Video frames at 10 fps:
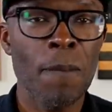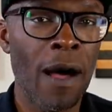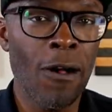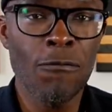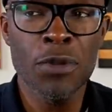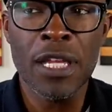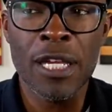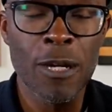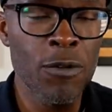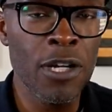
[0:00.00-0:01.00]
I don't really
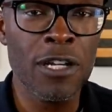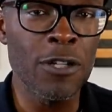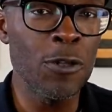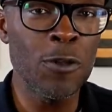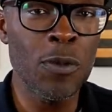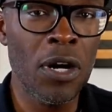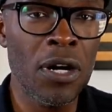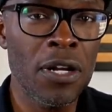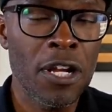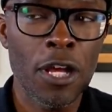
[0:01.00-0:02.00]
care what color you are,